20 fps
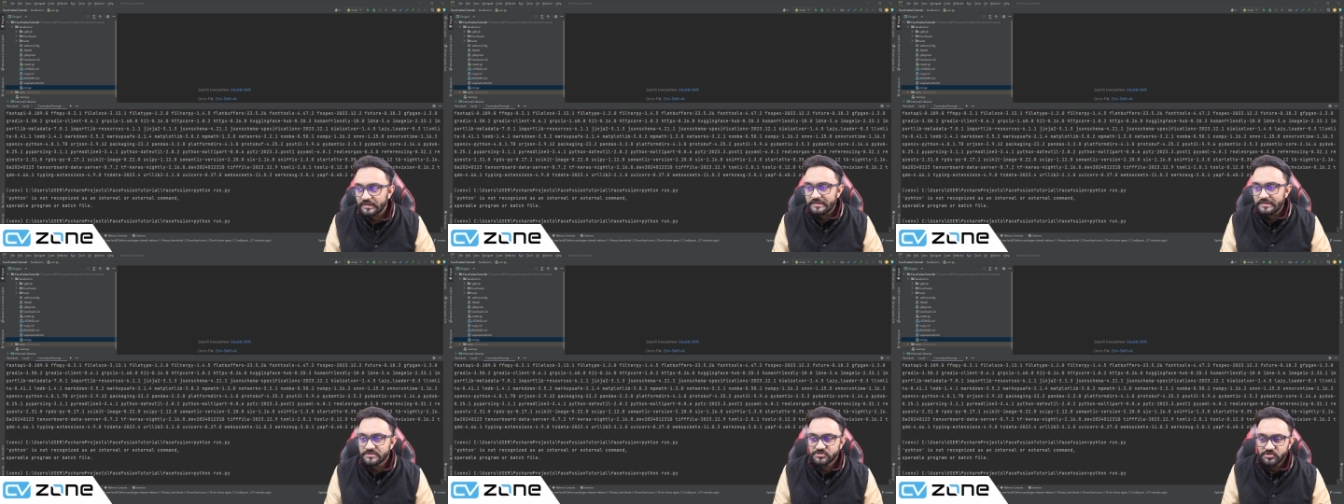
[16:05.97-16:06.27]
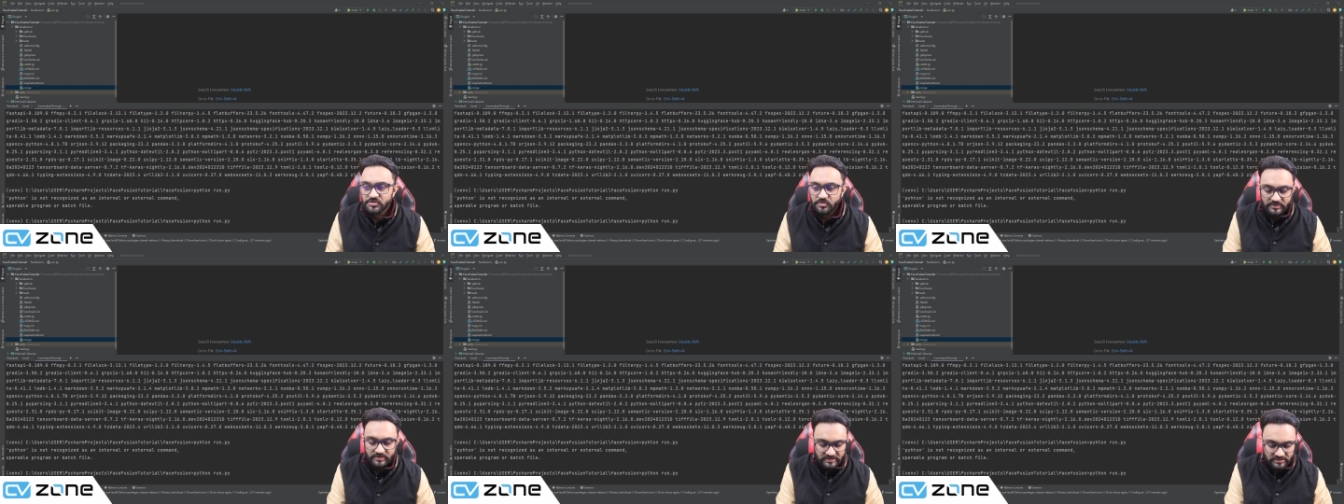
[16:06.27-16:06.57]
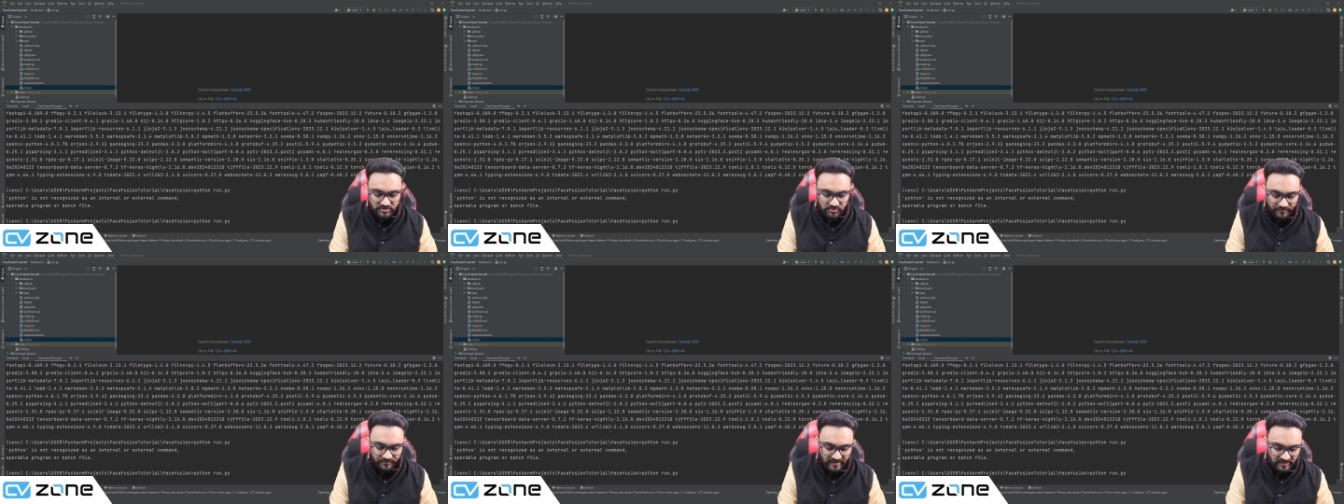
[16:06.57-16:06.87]
So we
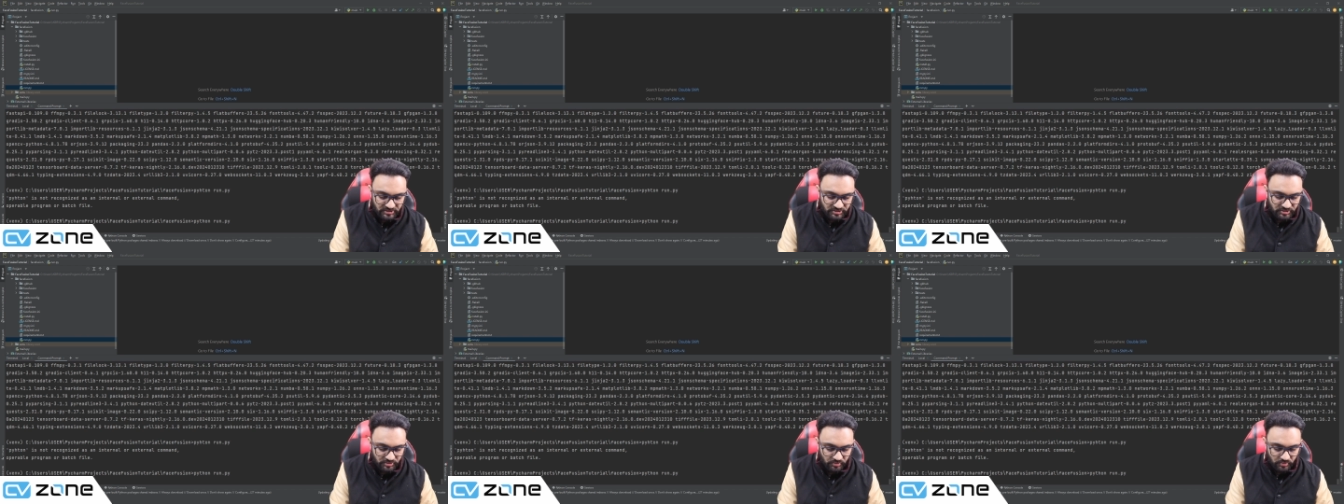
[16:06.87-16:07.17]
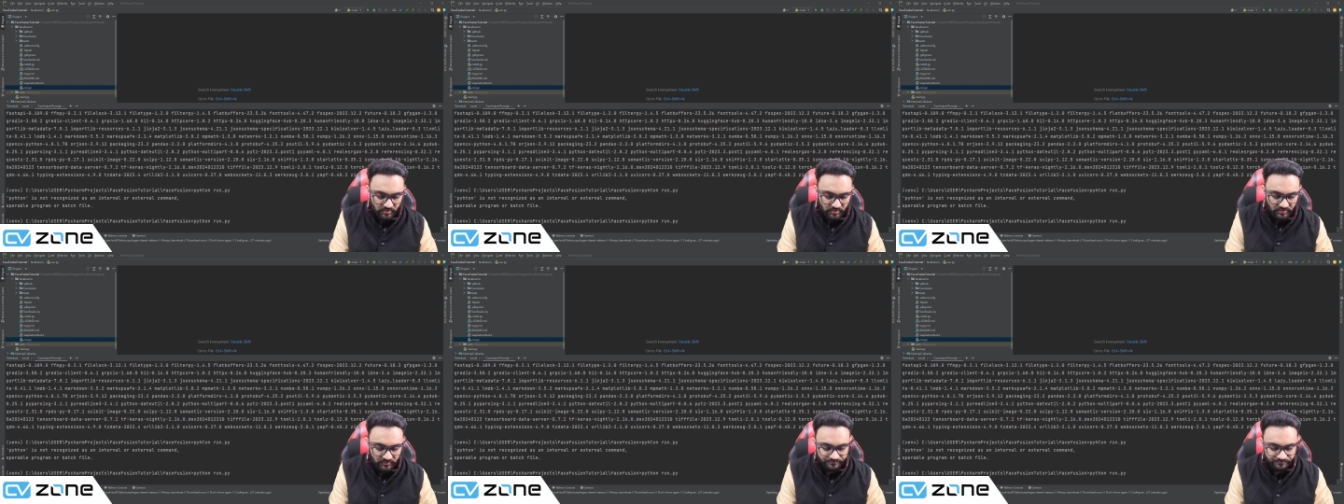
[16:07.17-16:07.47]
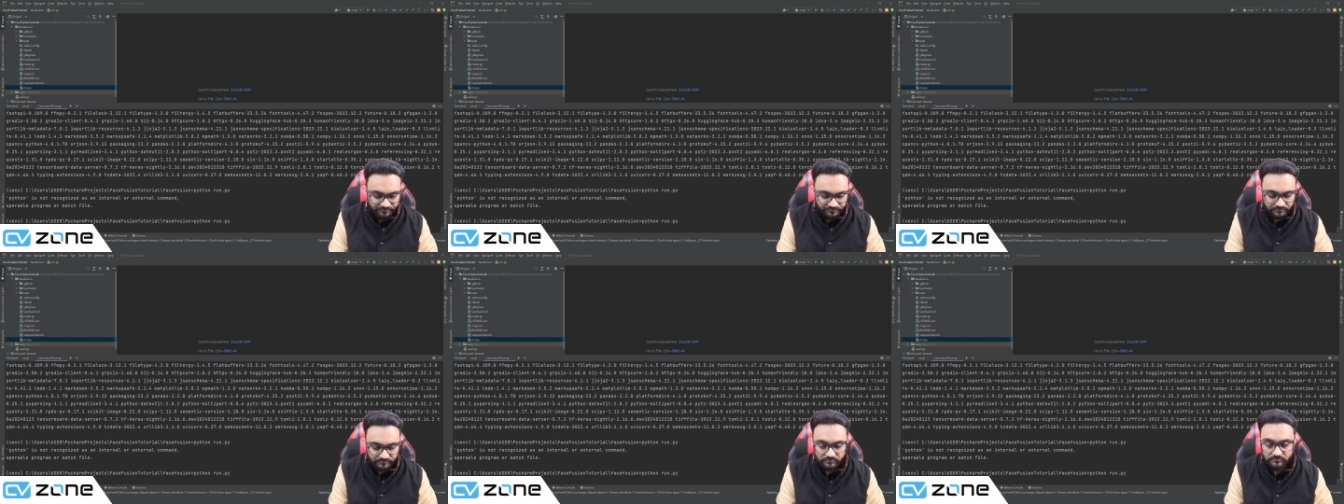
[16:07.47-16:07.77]
need to make sure
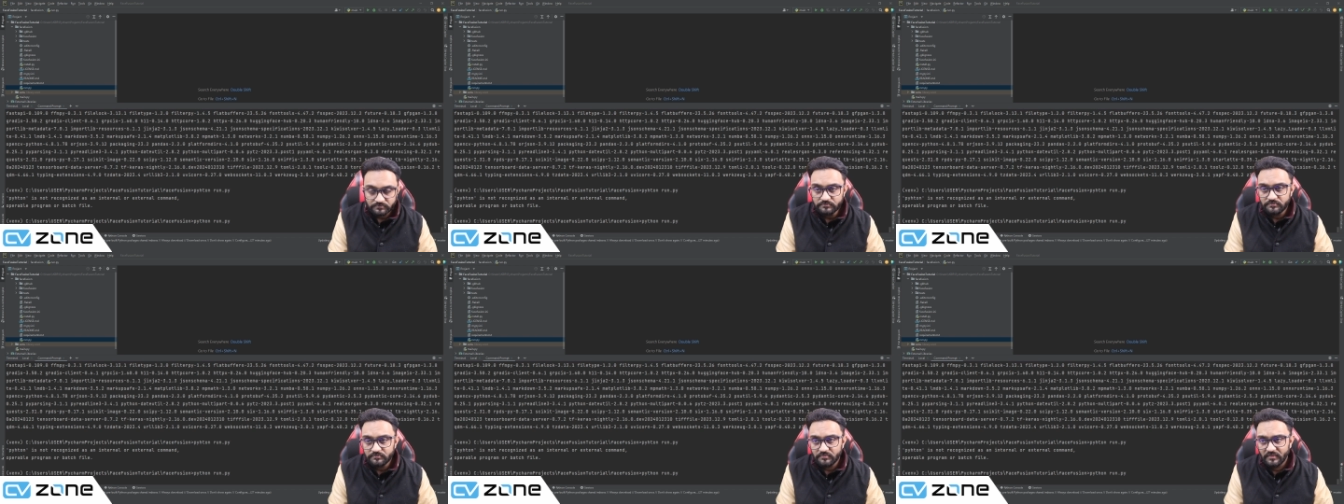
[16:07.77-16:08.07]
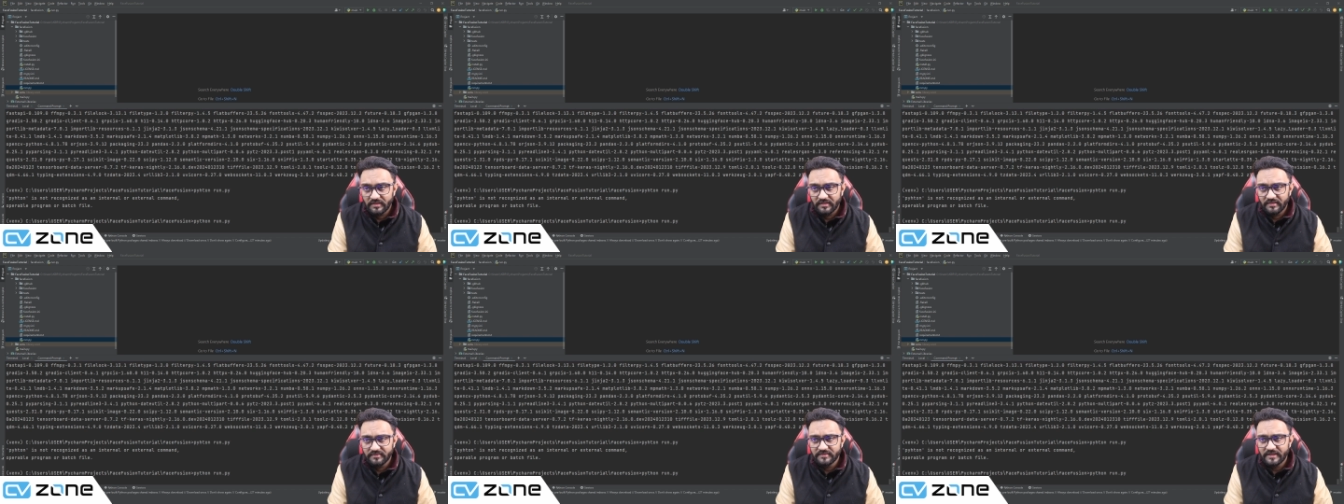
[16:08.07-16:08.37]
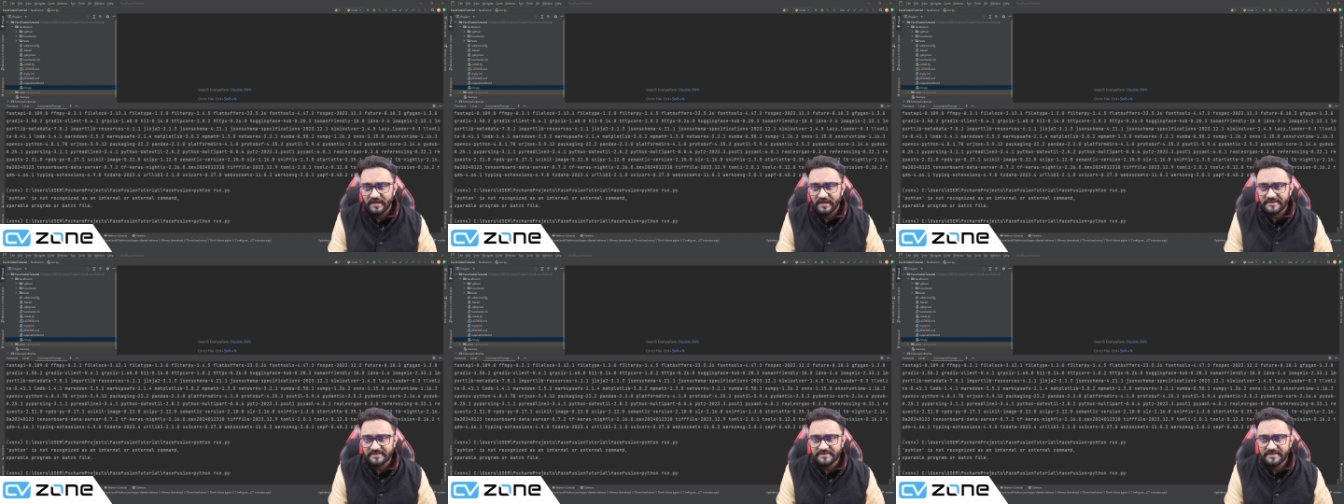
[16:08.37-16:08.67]

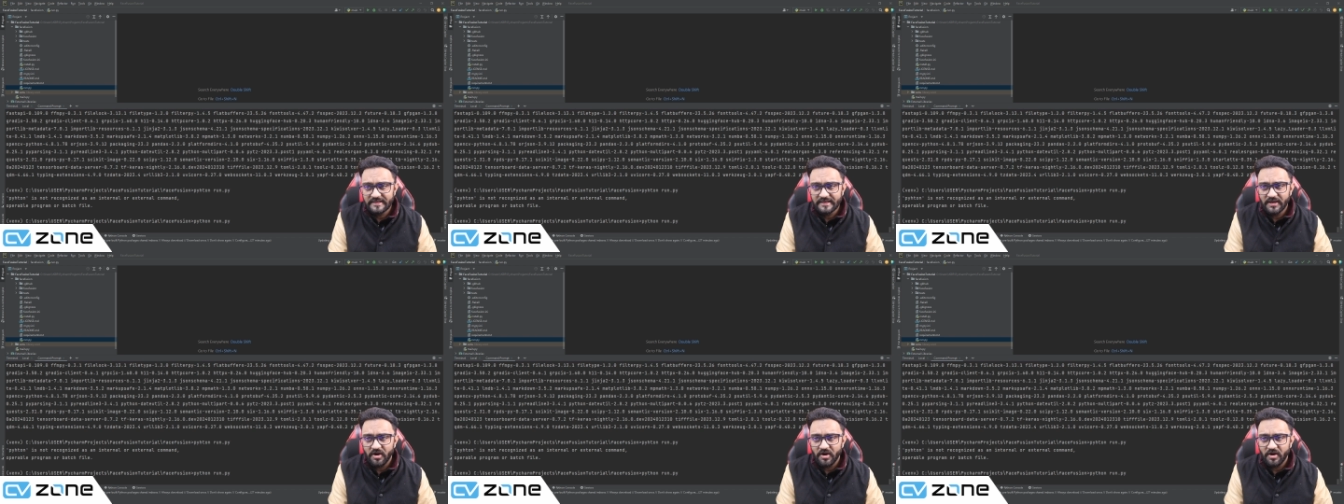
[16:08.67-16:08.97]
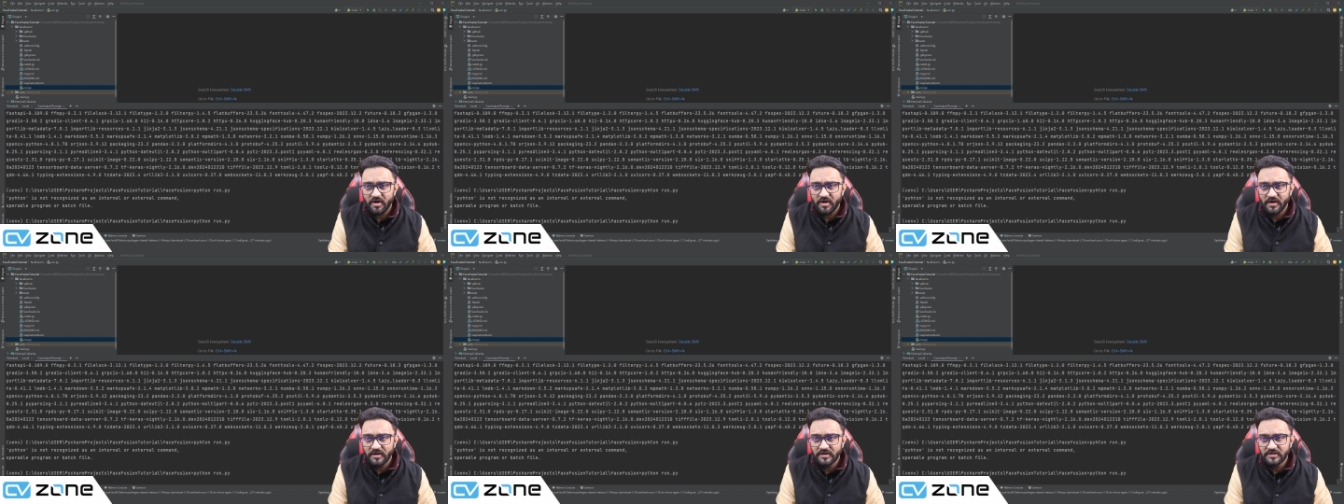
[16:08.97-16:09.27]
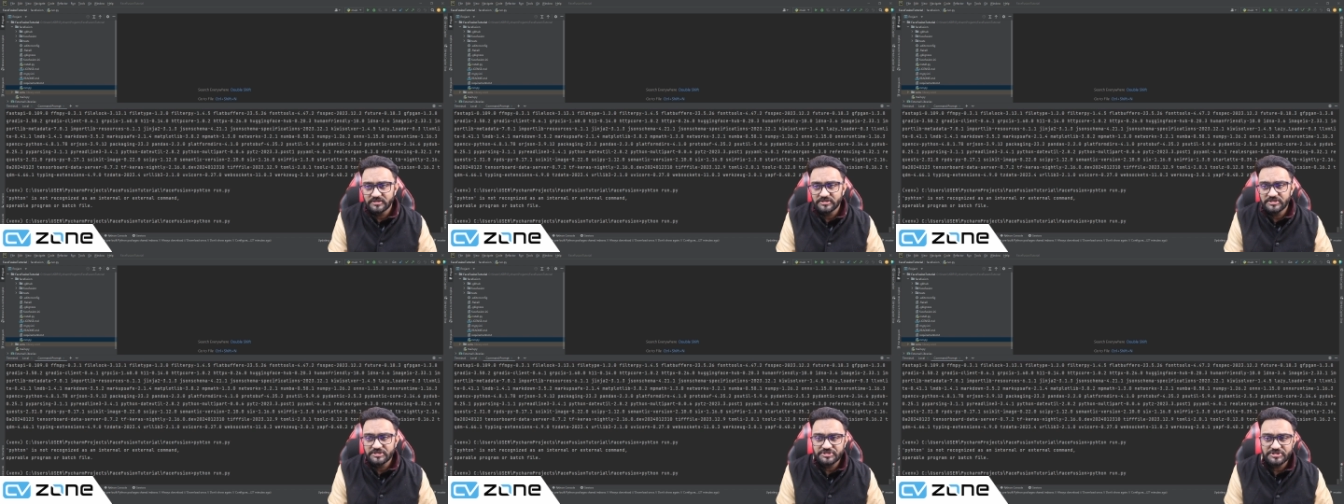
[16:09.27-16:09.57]
that they are
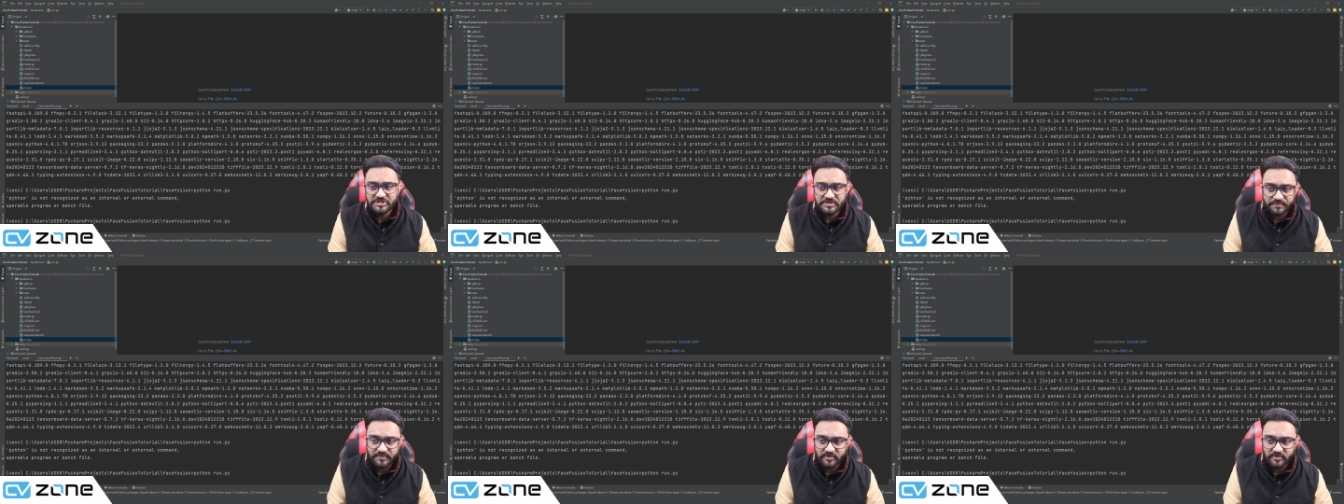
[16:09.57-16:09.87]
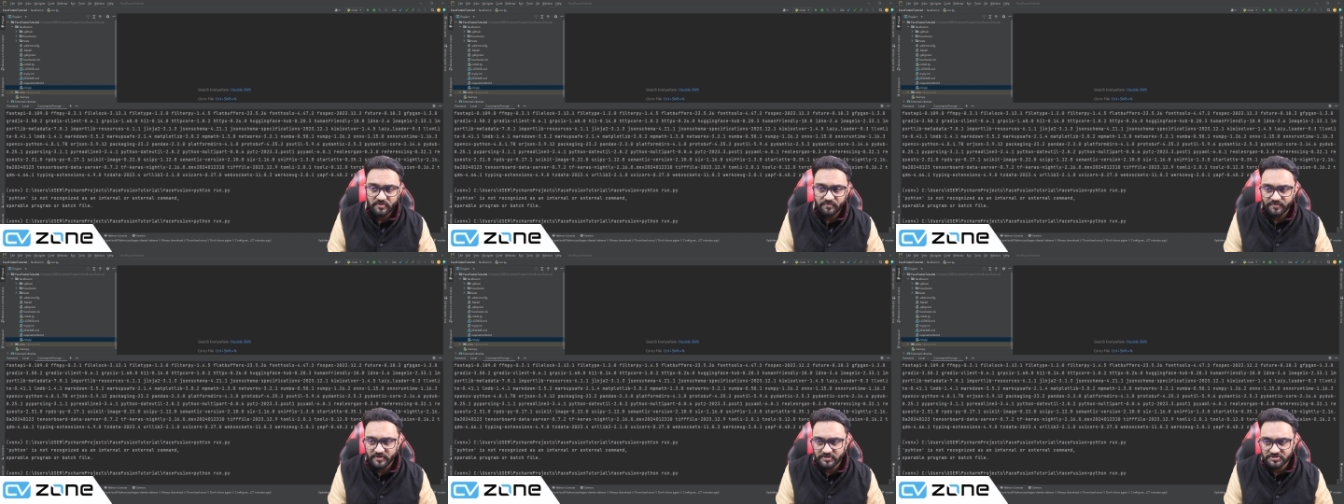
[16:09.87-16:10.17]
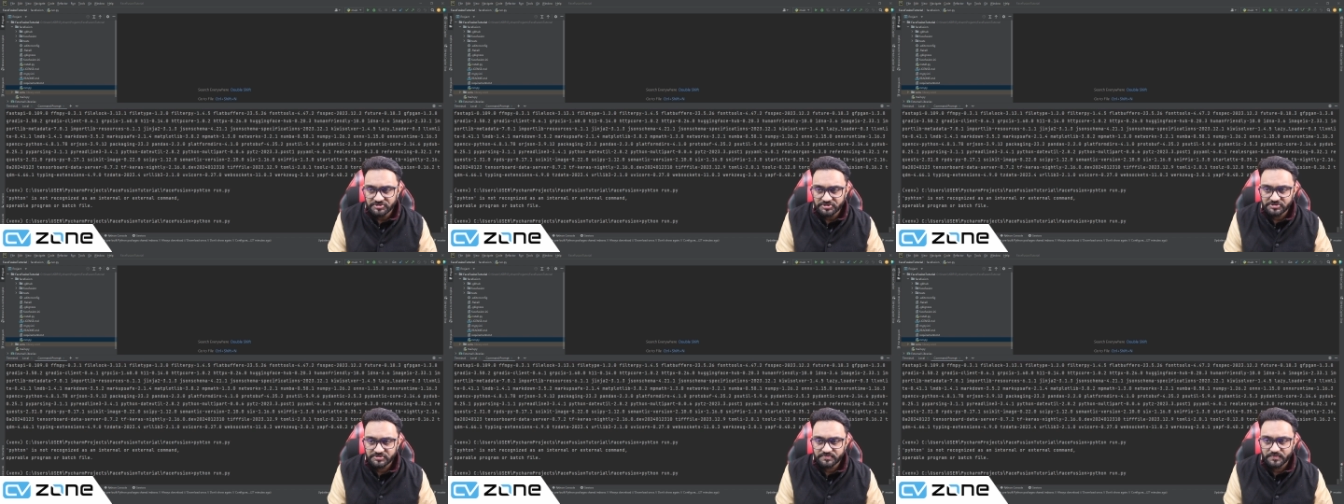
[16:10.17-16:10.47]
the GPU versions,